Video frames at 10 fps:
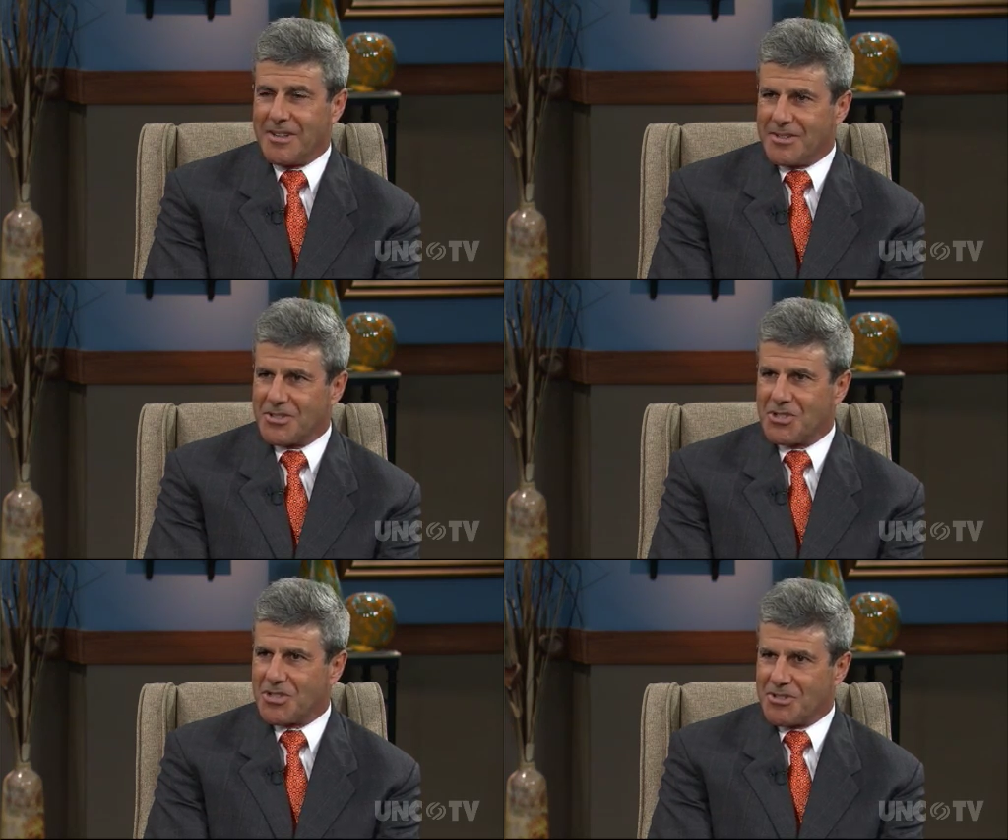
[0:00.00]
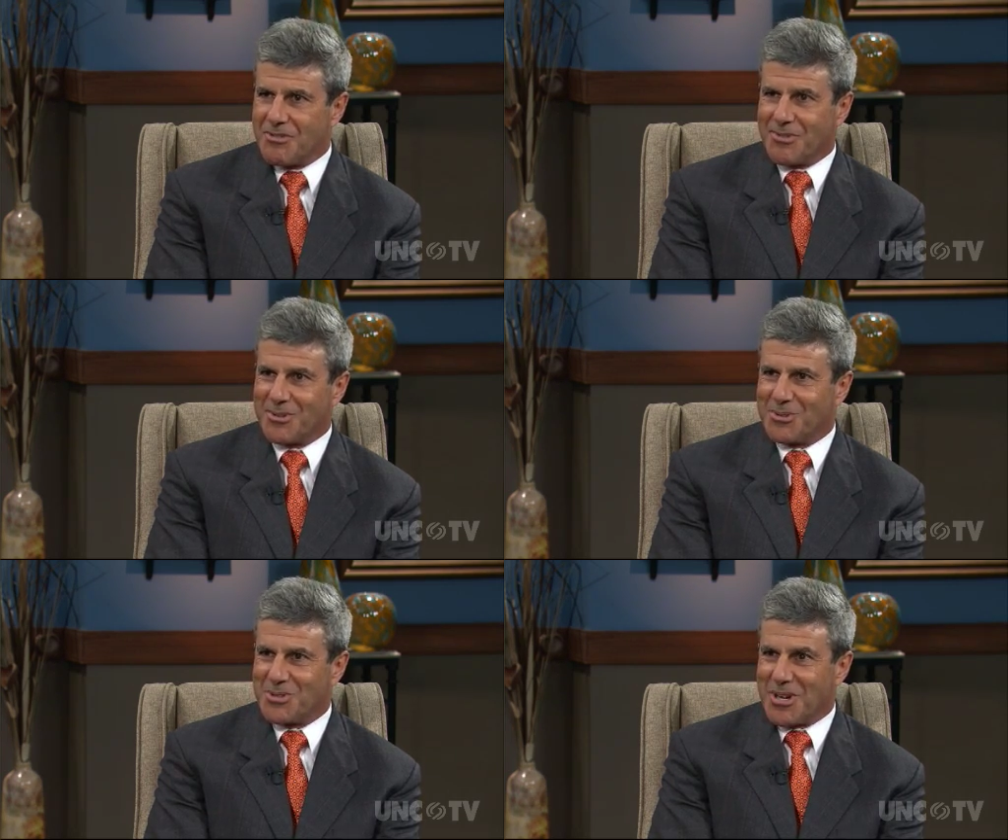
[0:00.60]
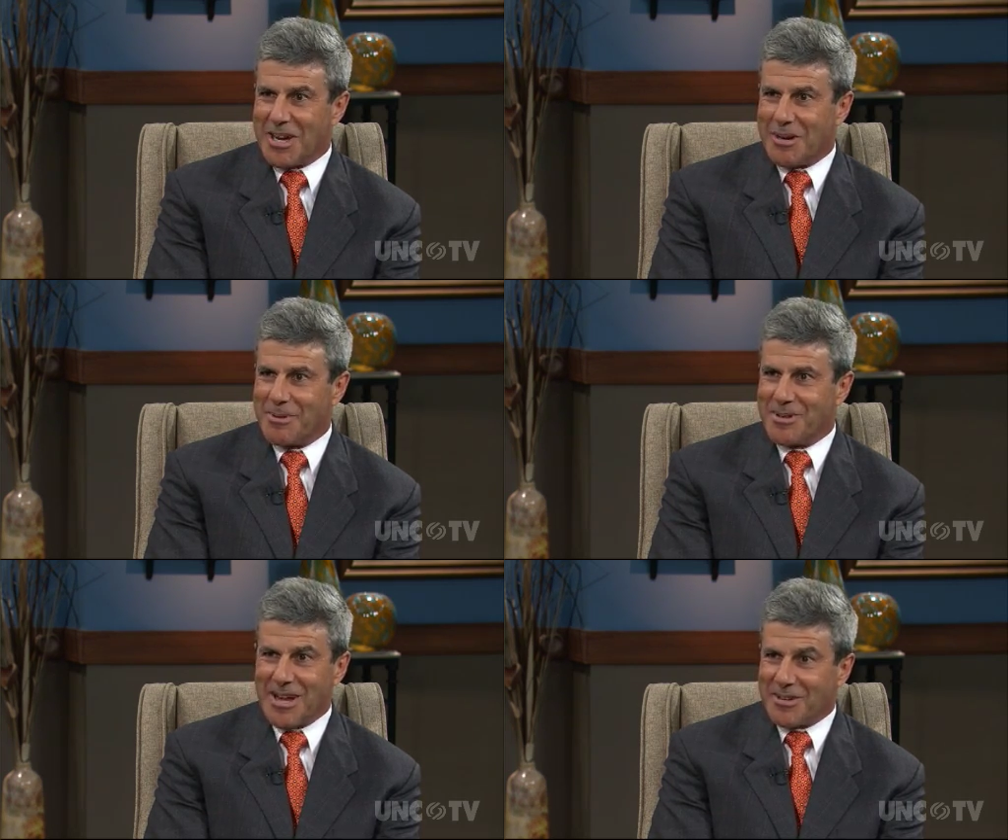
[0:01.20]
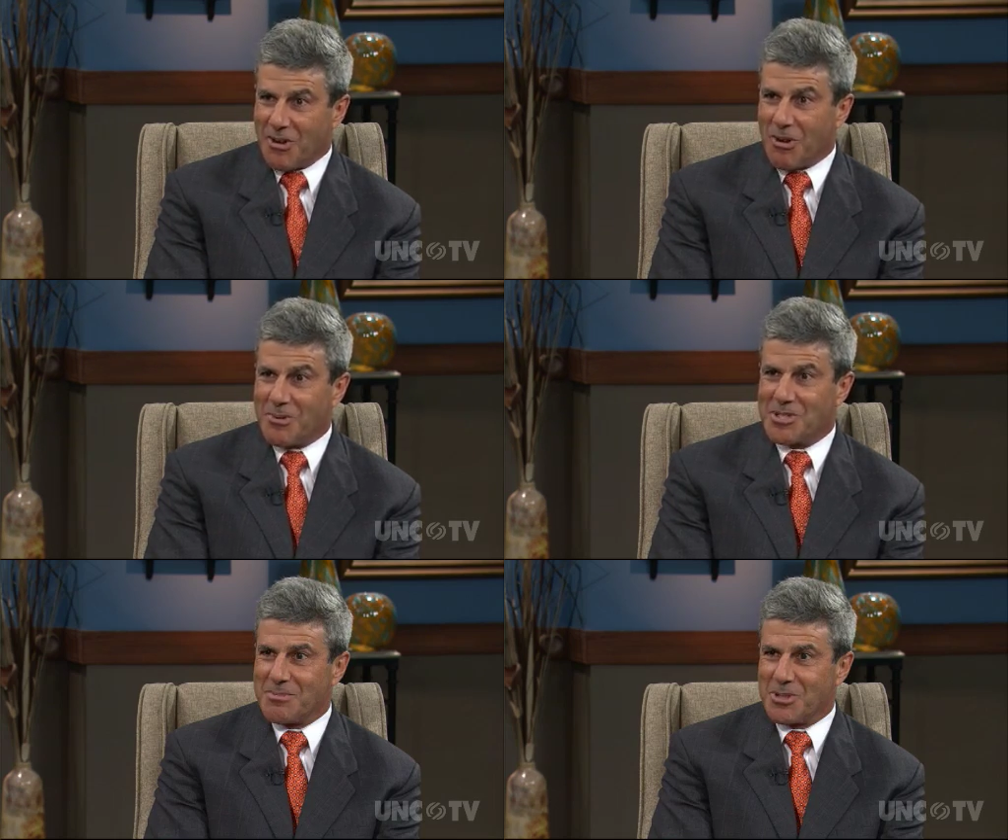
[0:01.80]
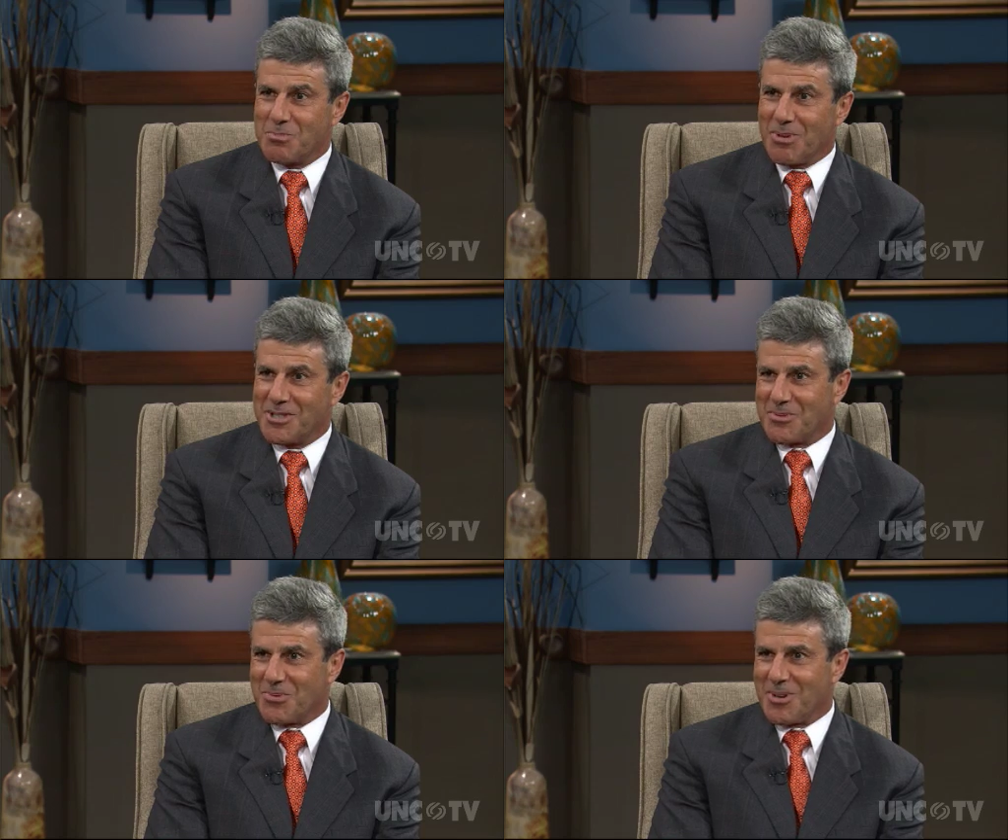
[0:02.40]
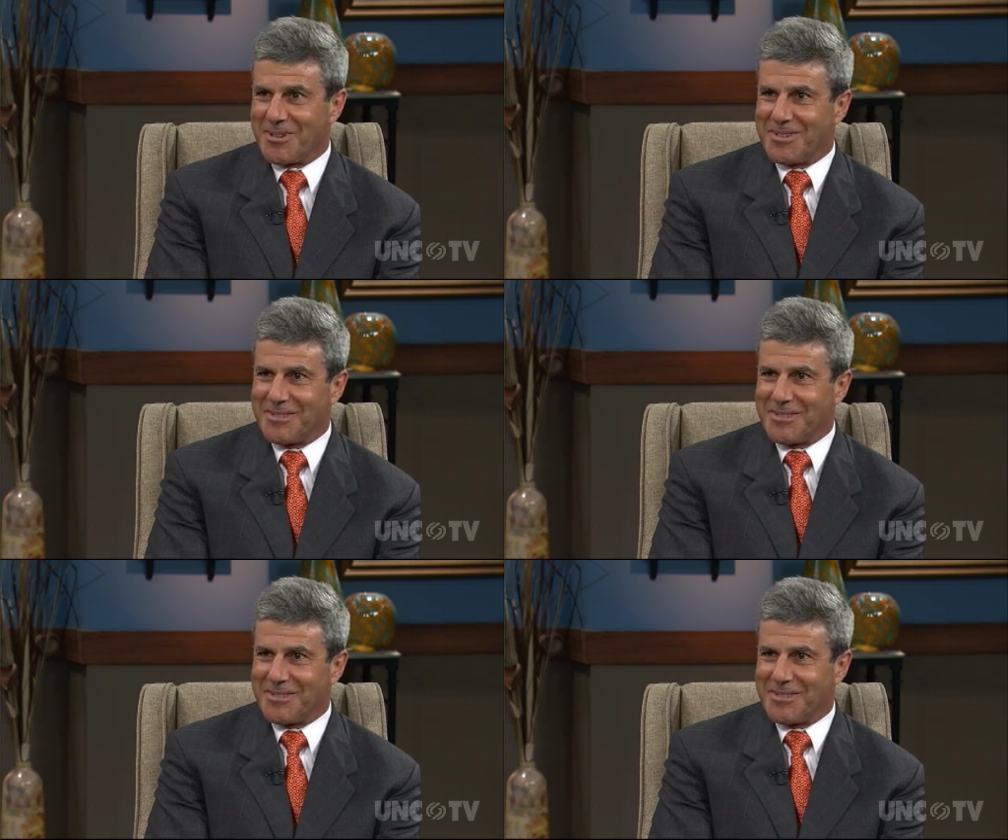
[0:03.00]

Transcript: This is a difficult job and not always the most pleasant one.